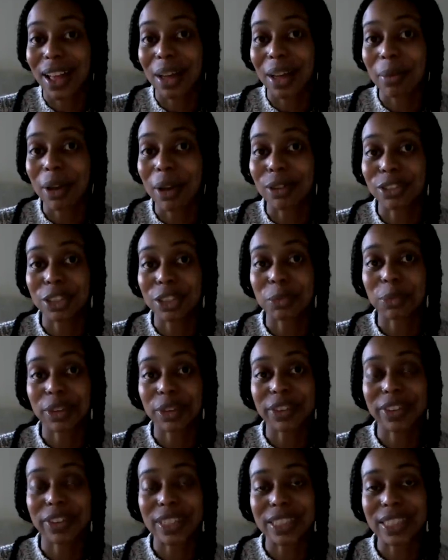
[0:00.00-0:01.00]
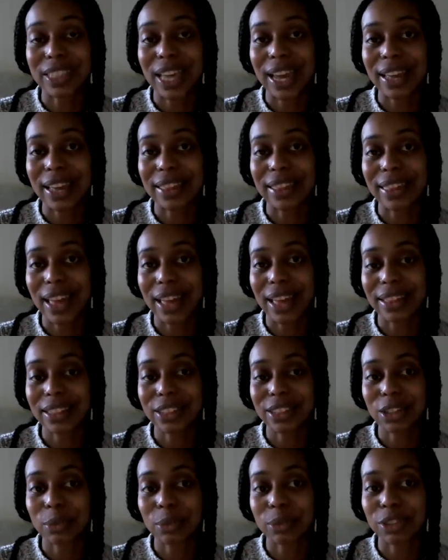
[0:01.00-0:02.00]
I would just briefly say that
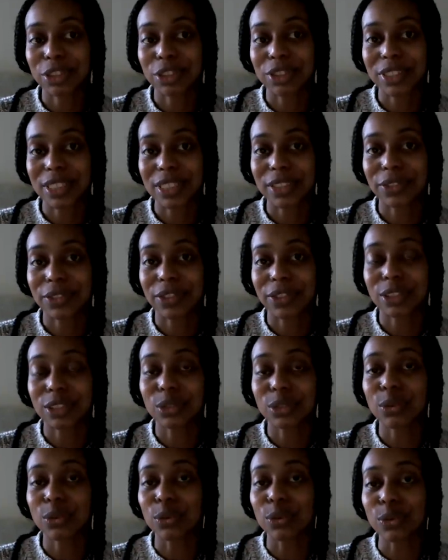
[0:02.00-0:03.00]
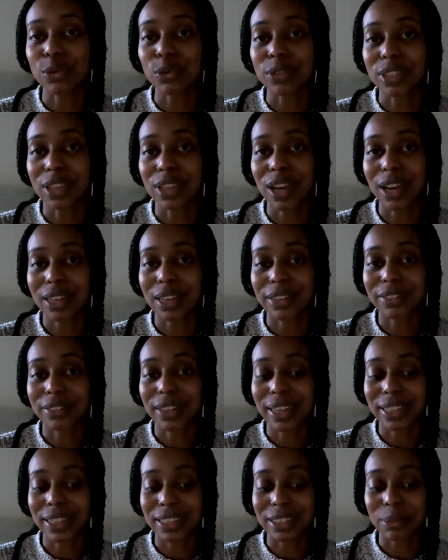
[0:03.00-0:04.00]
this is an opportunity for us all to kind
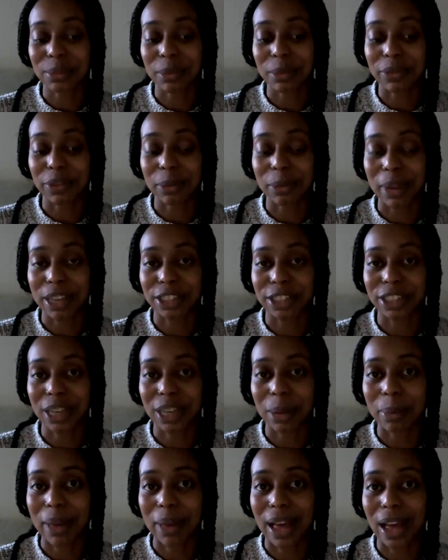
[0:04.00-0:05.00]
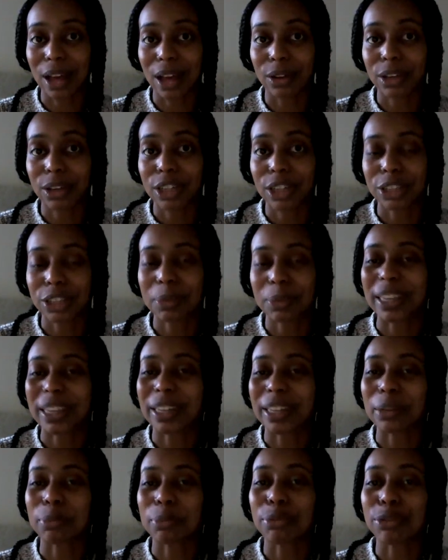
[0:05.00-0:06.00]
of take in some information about just
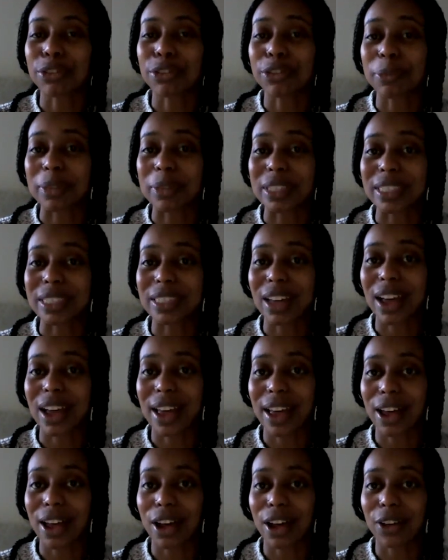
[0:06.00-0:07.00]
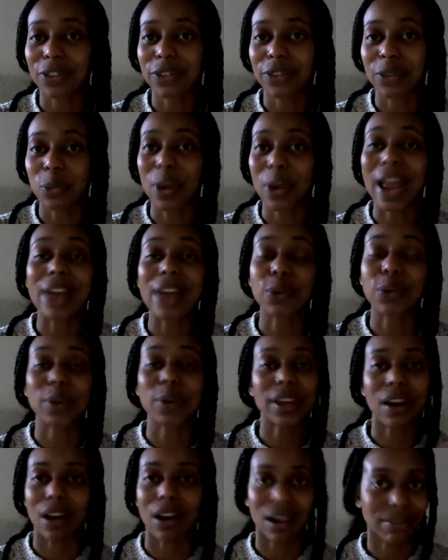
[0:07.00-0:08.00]
making improvements in our health, wherever
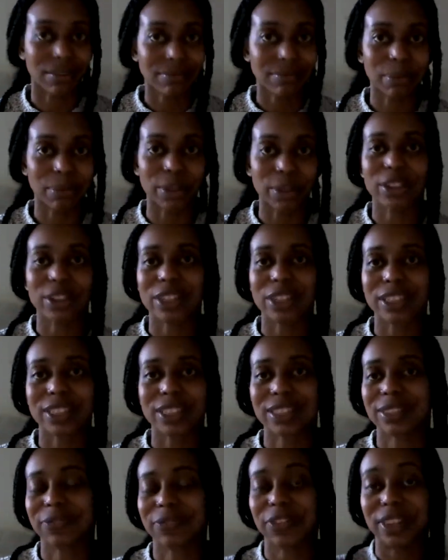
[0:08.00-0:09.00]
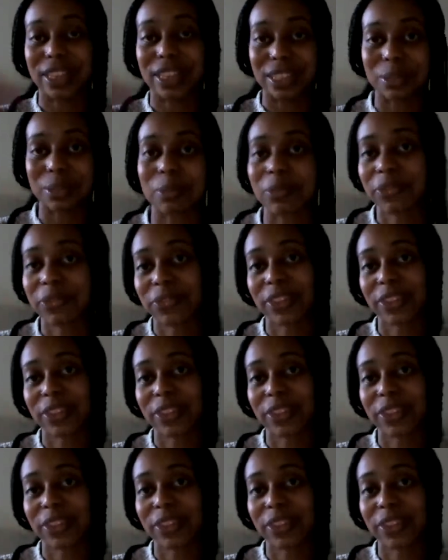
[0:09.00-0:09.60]
we are, because for this